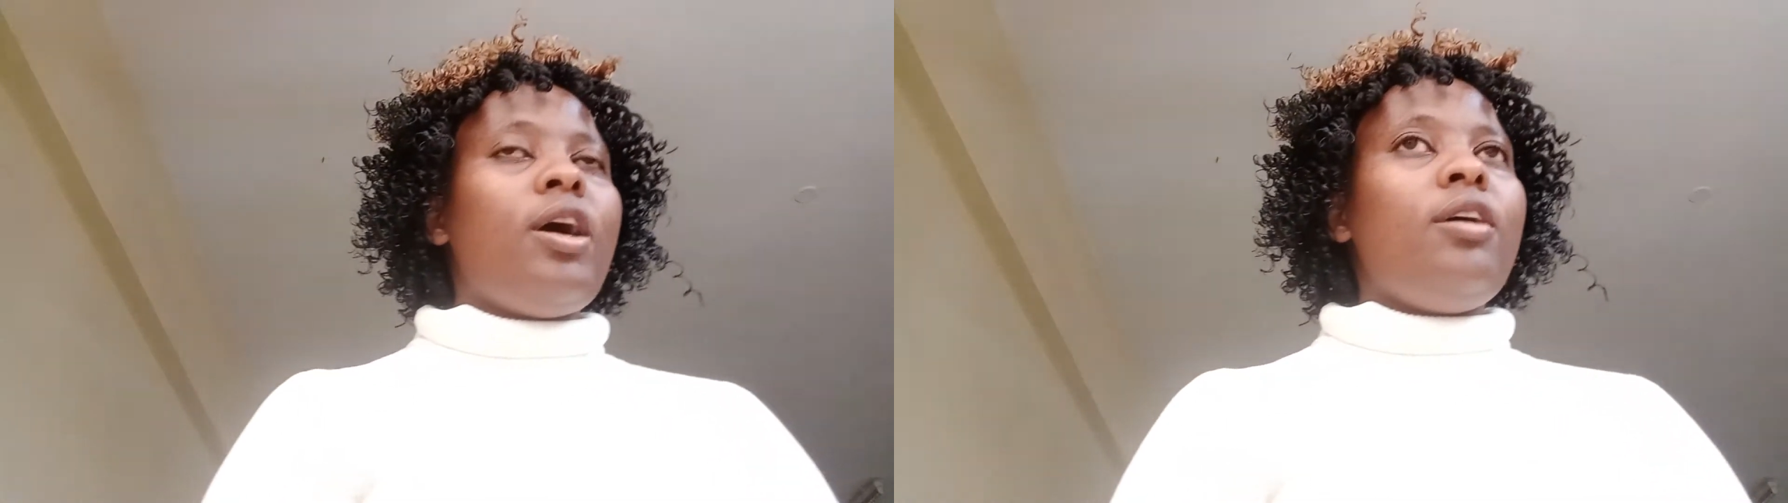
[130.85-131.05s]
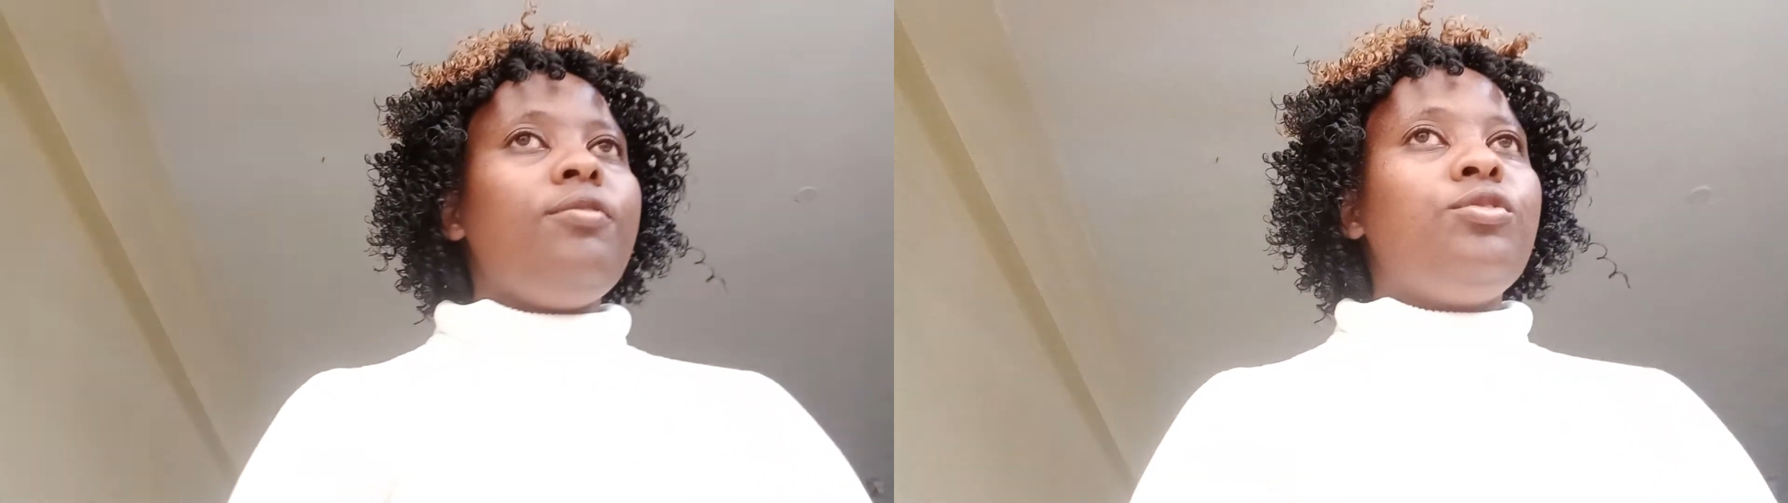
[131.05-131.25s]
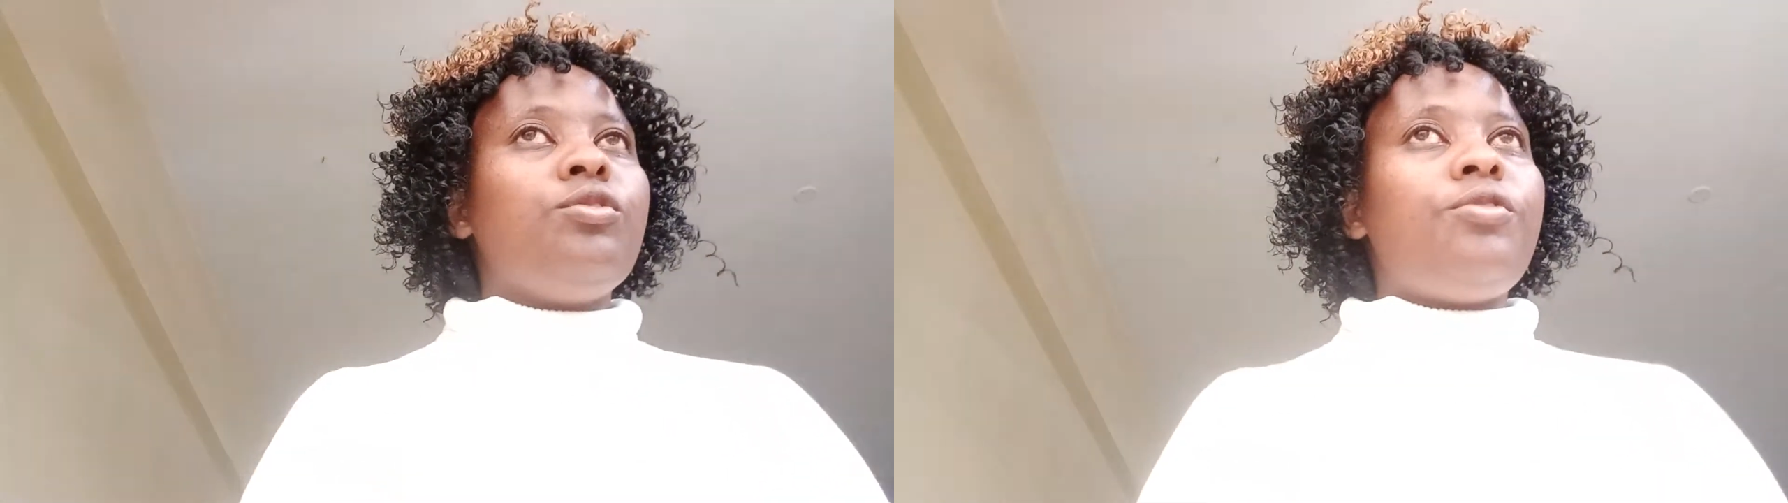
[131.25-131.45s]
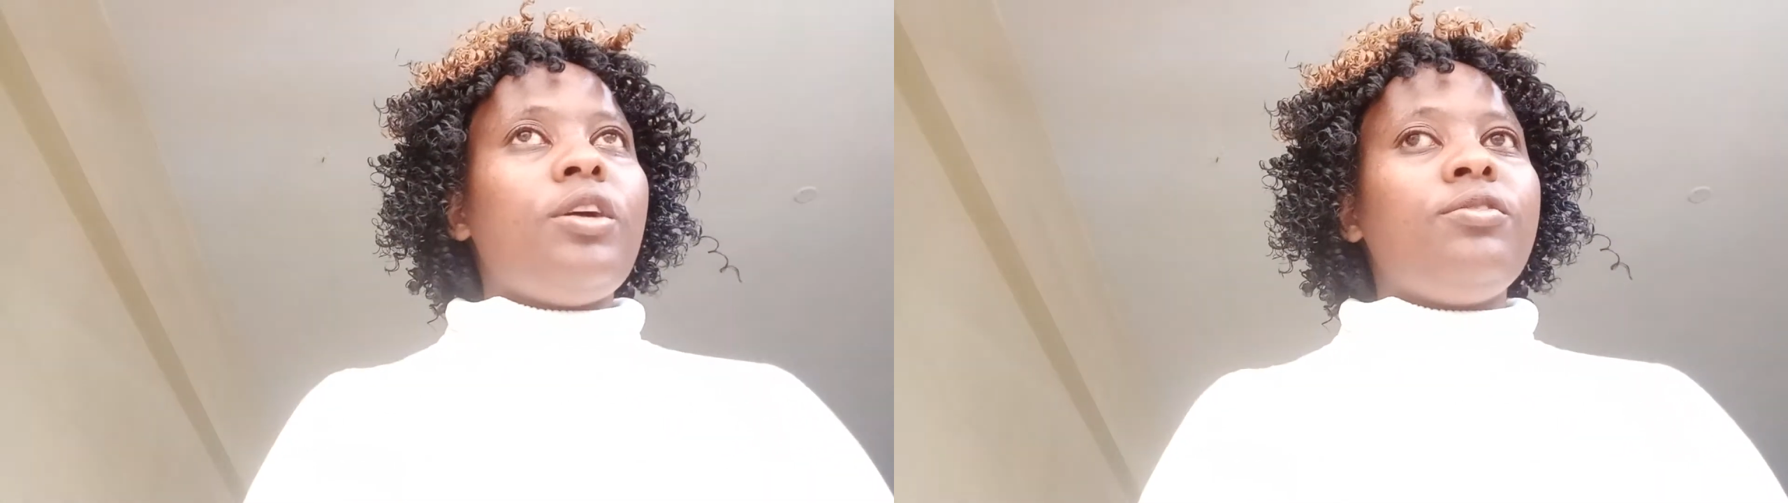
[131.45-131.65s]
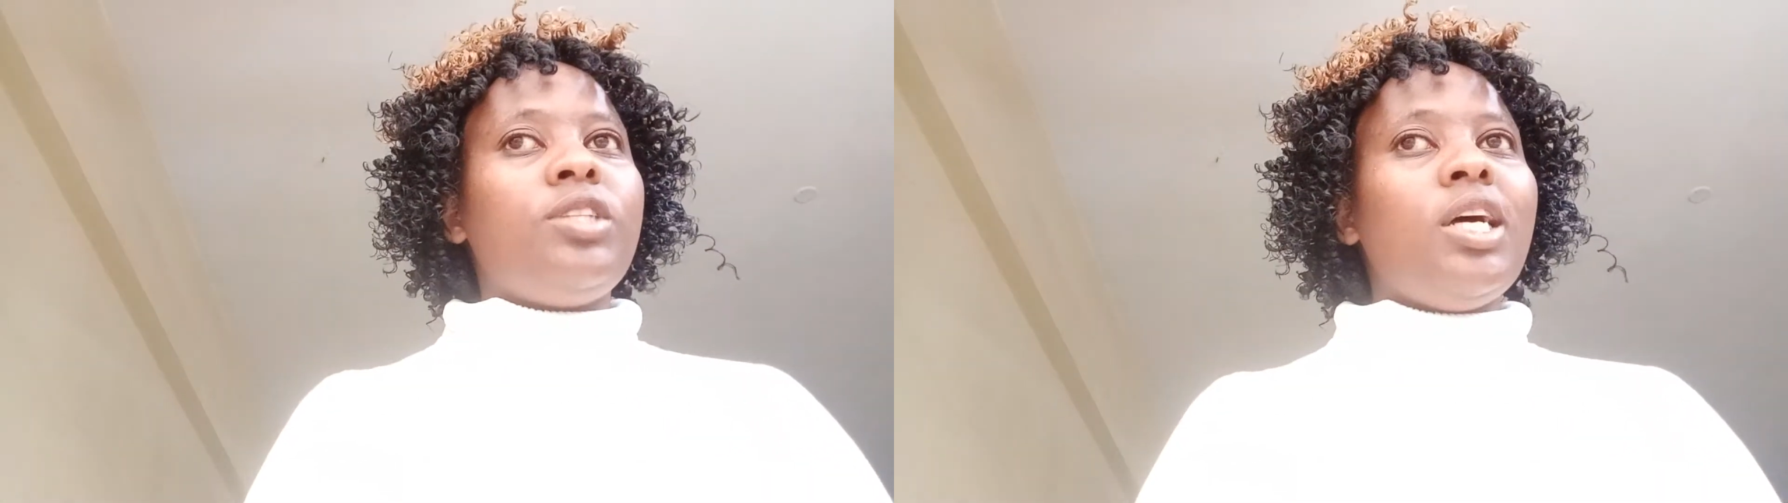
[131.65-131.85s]
5 to
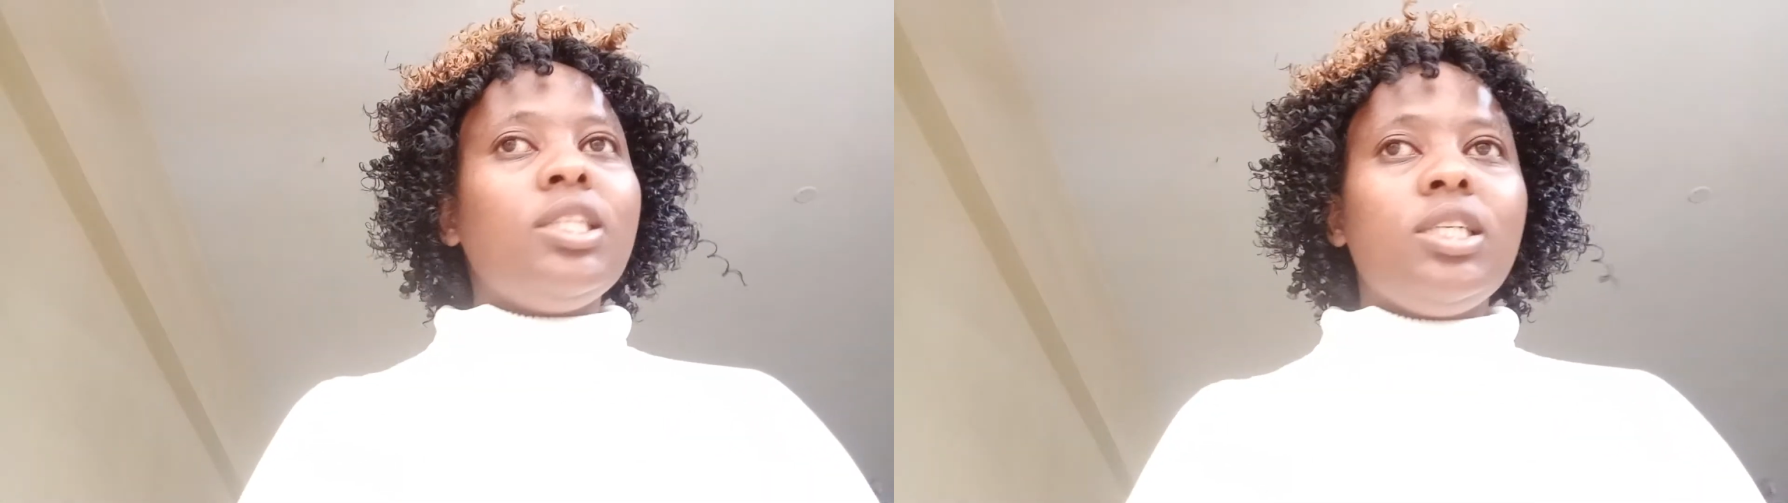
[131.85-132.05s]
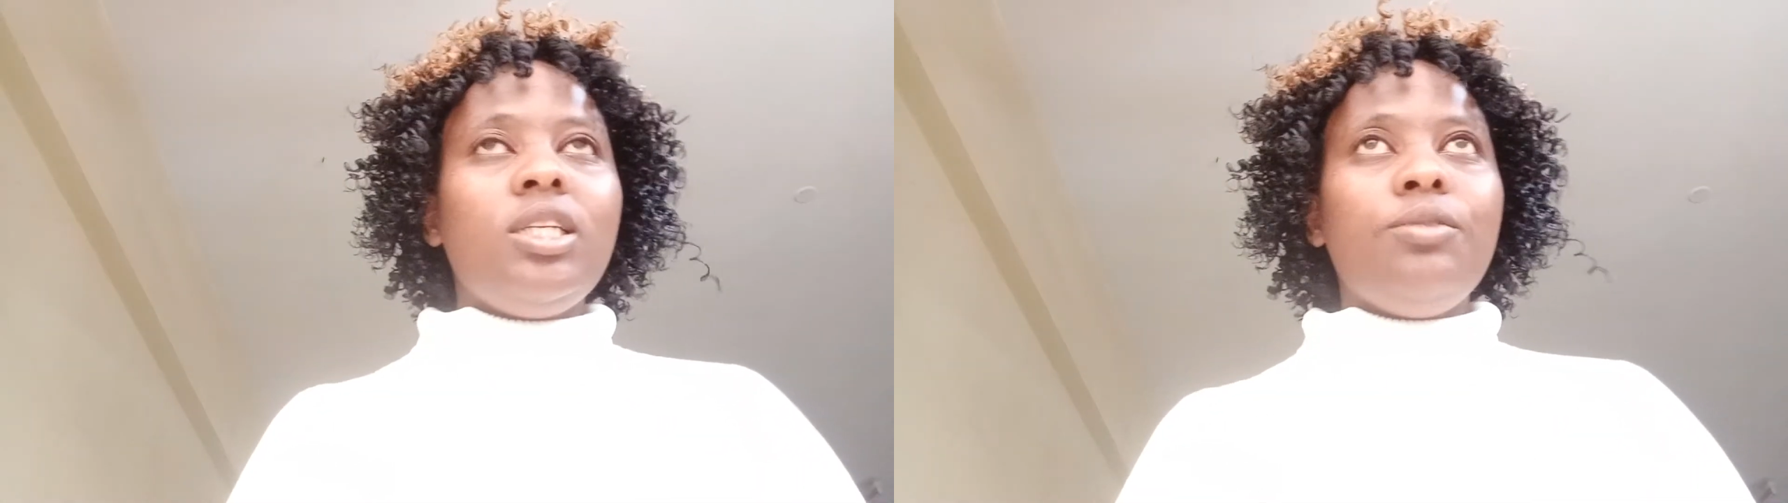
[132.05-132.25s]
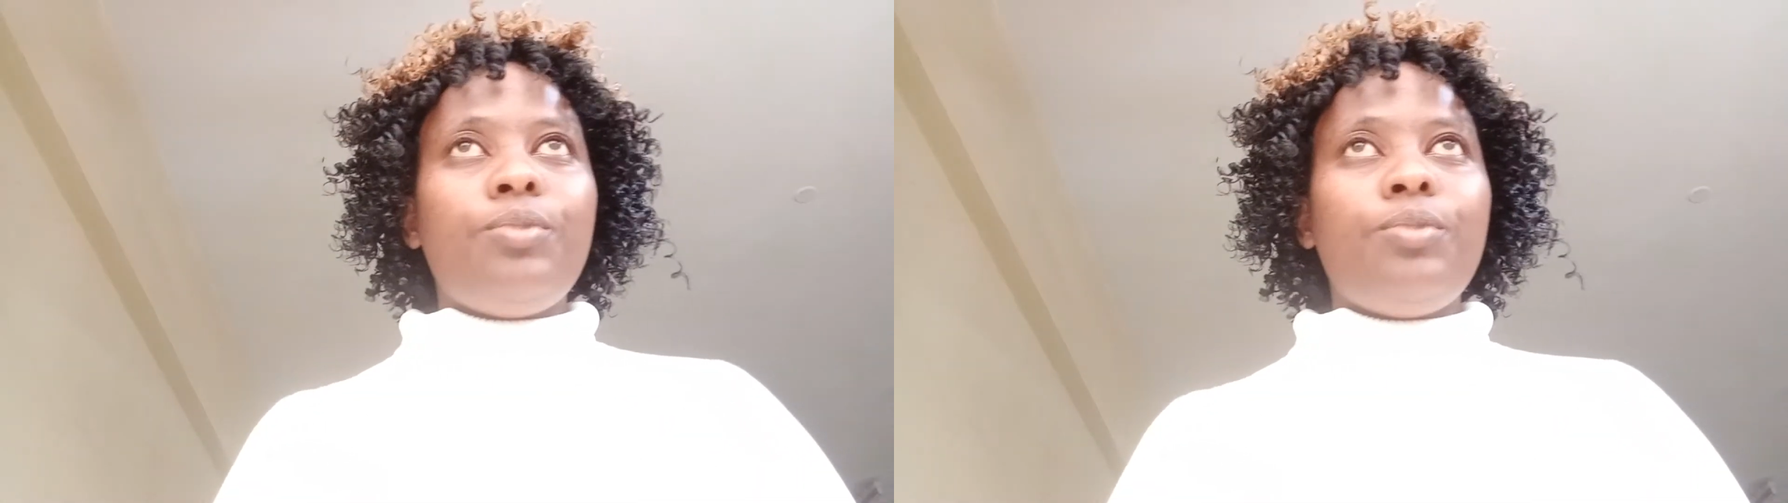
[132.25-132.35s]
5:30,